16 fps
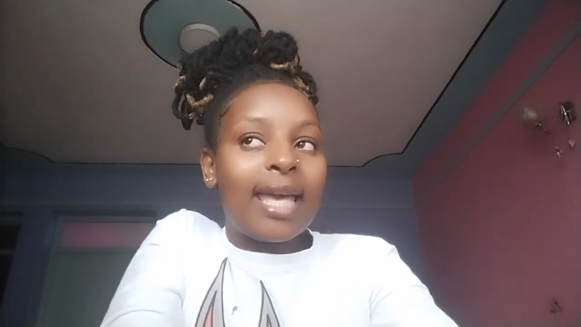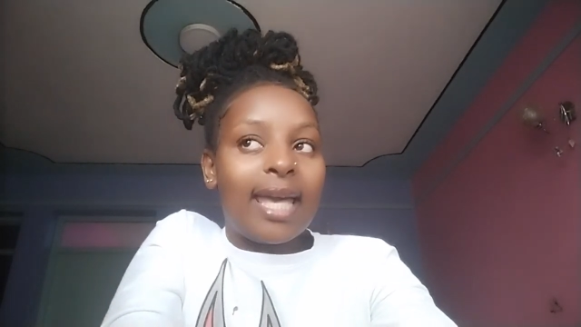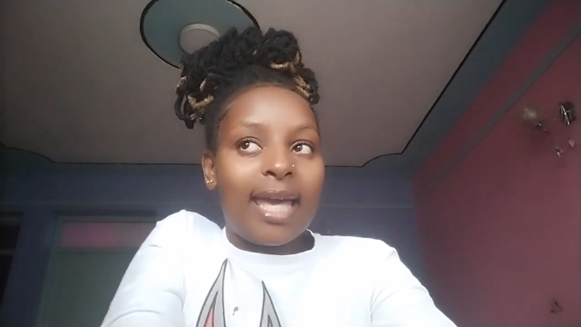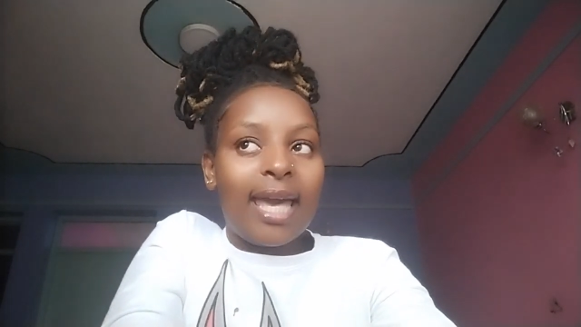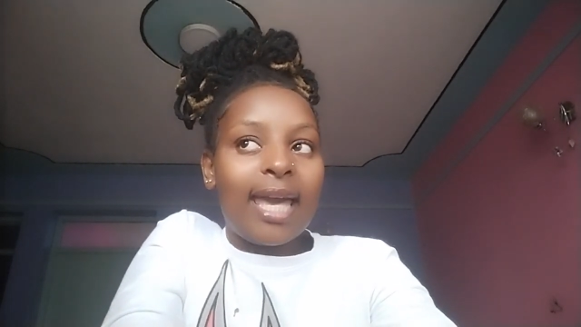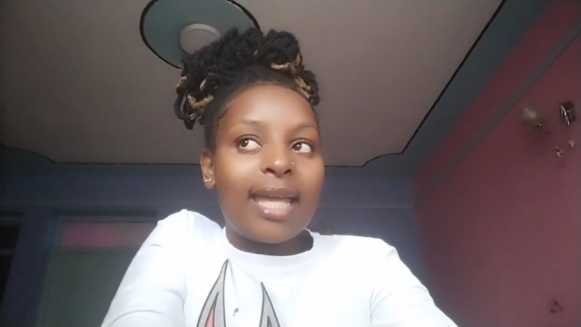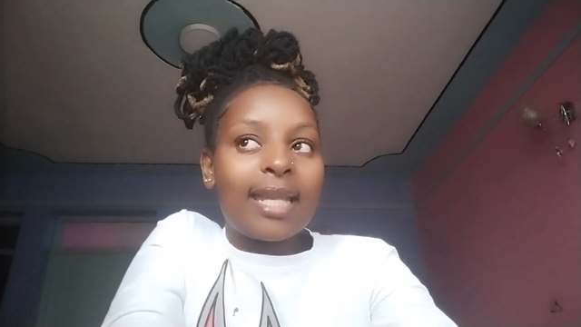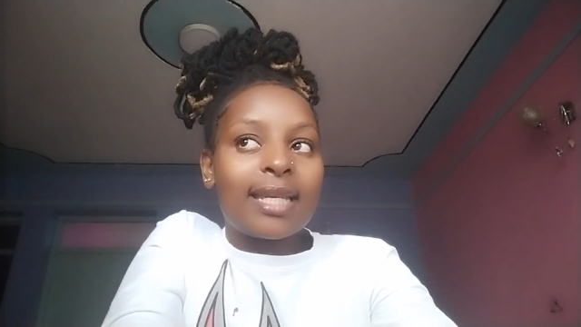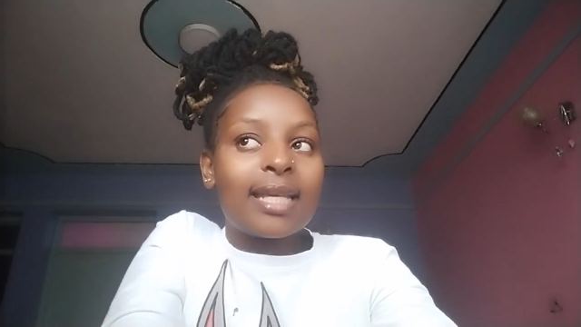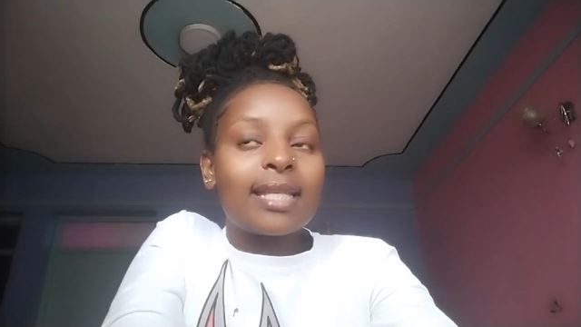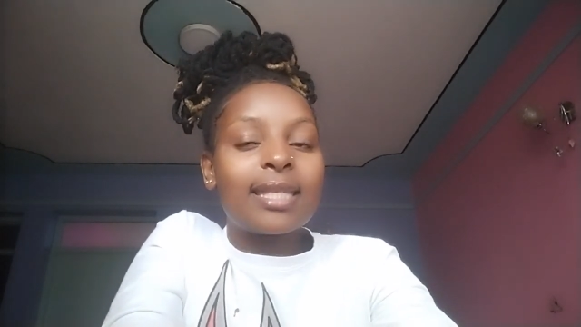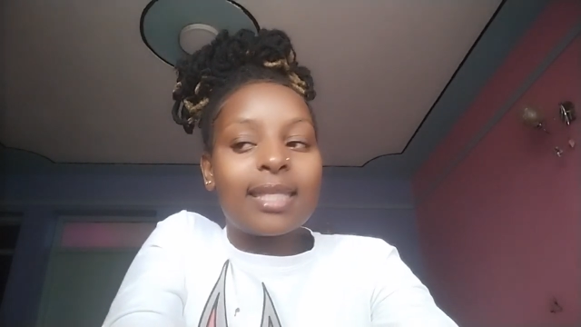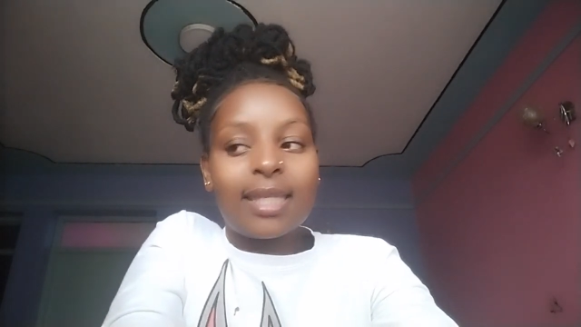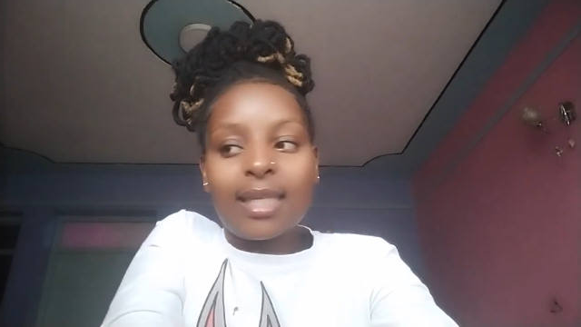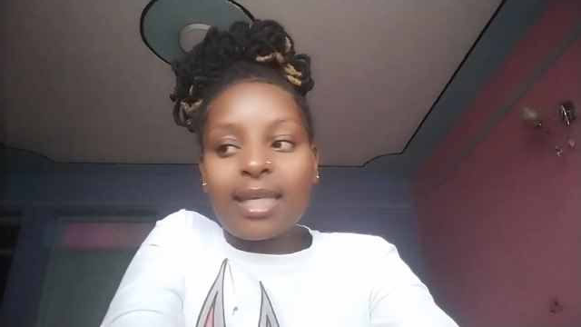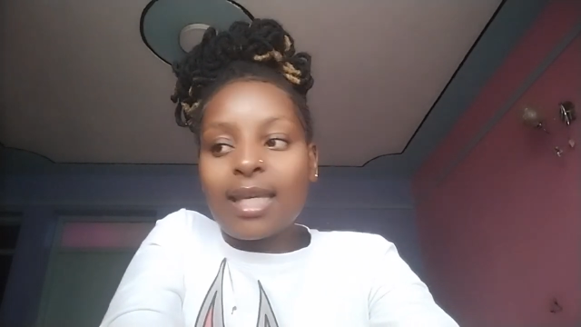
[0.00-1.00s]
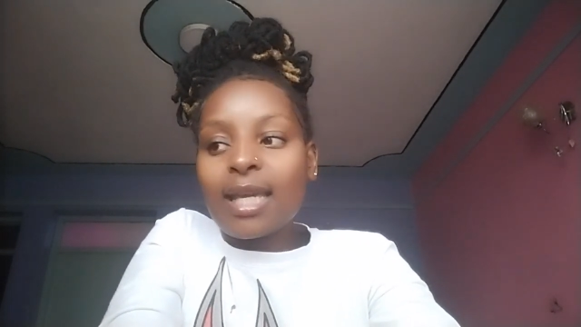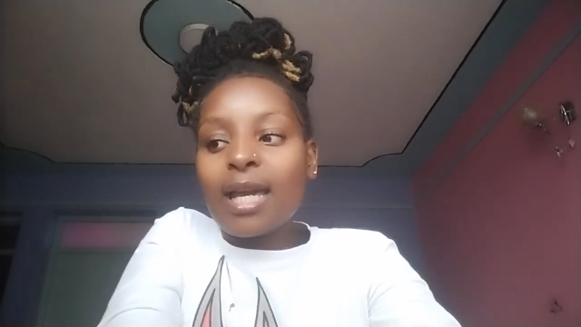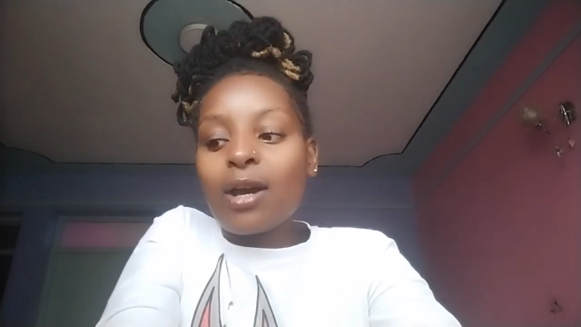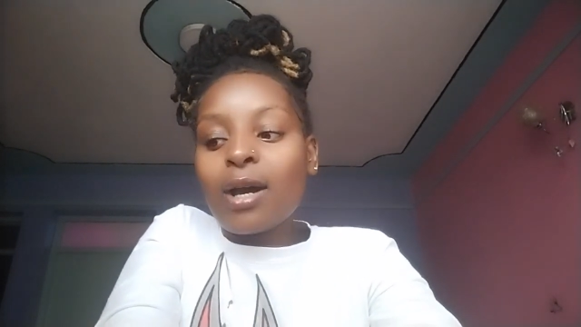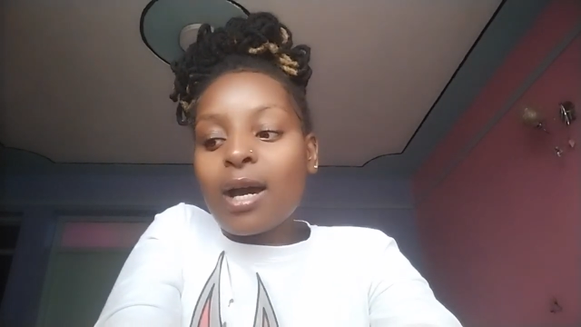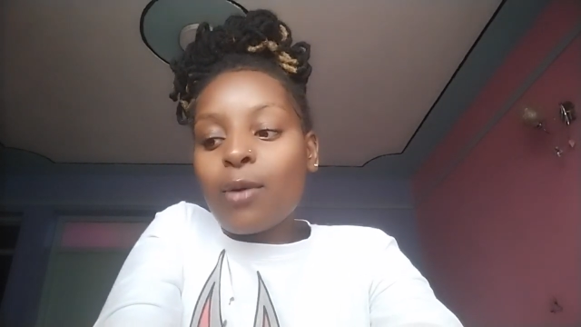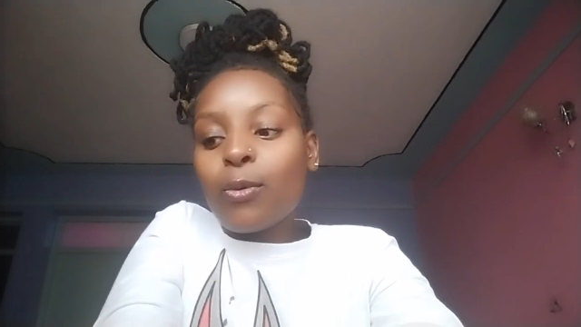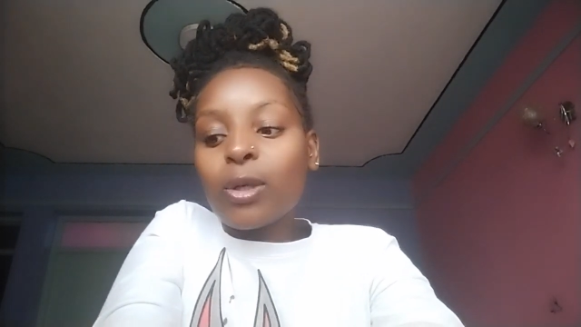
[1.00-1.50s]
and see
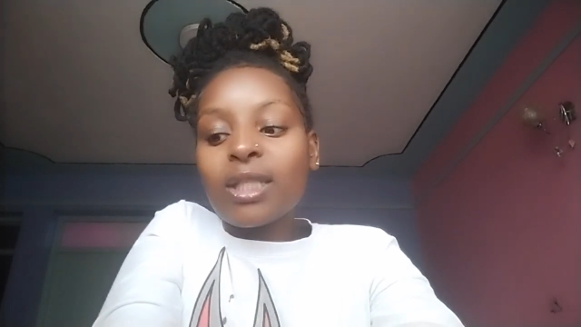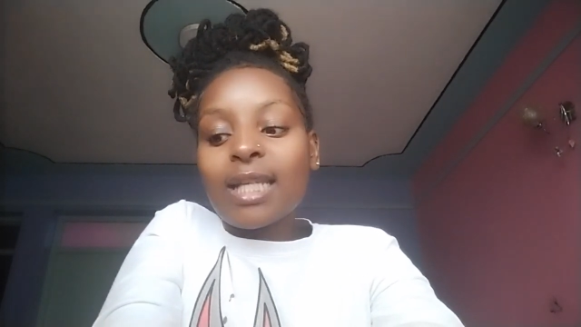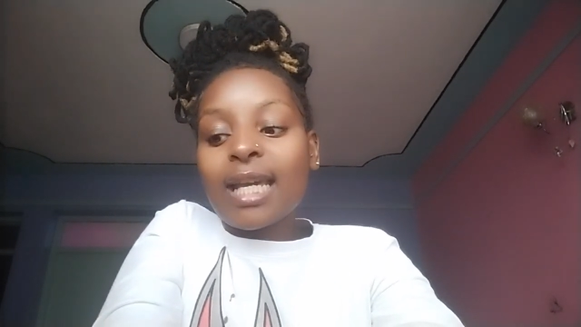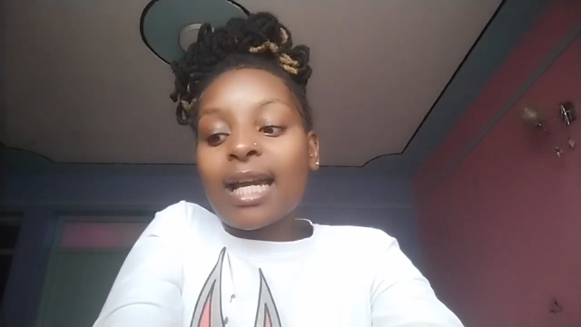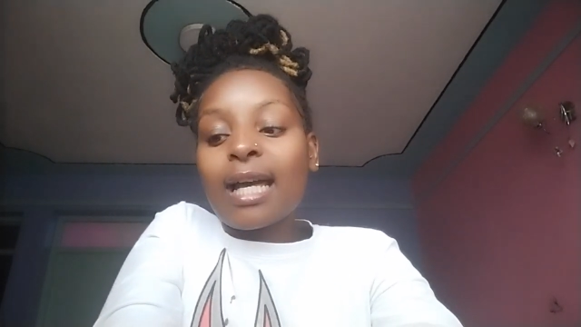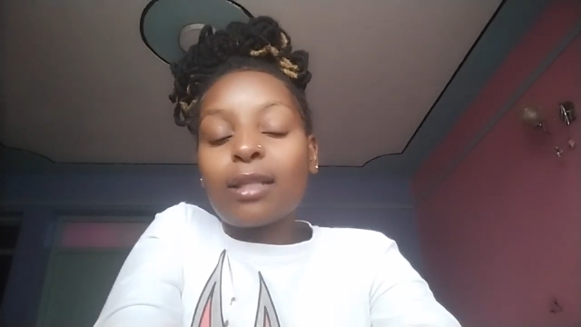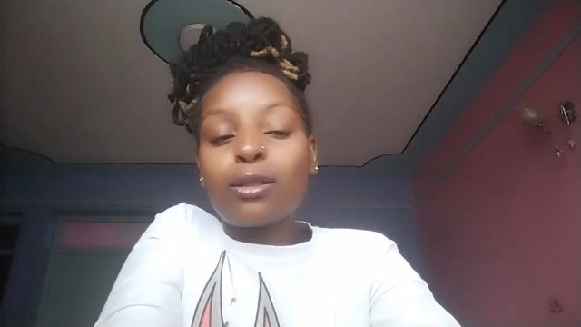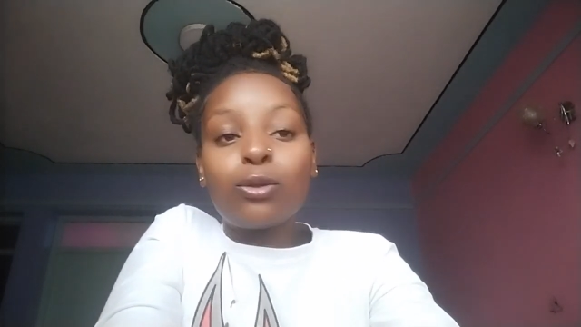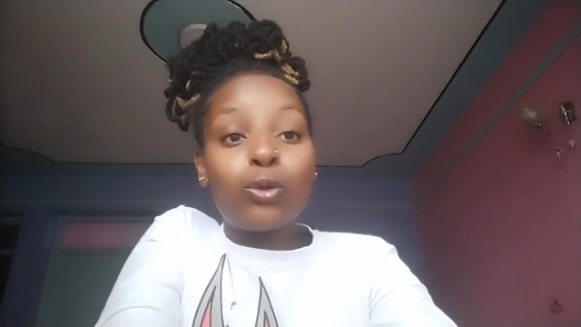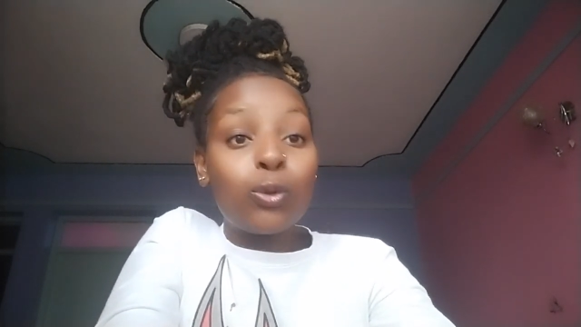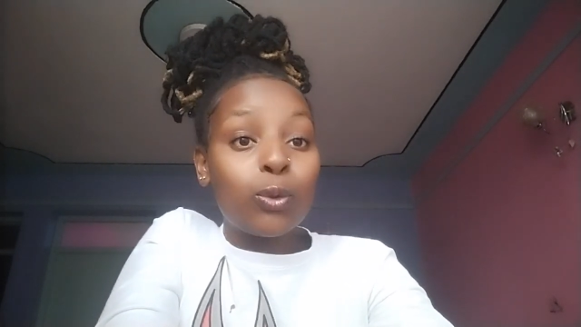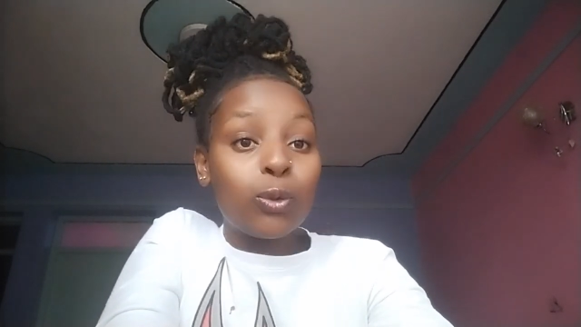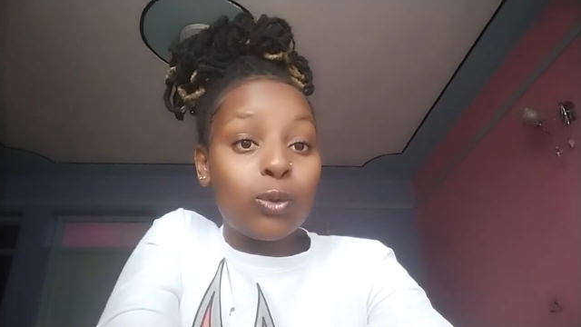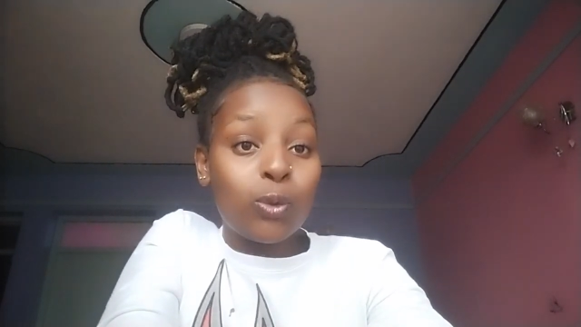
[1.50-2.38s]
what I can do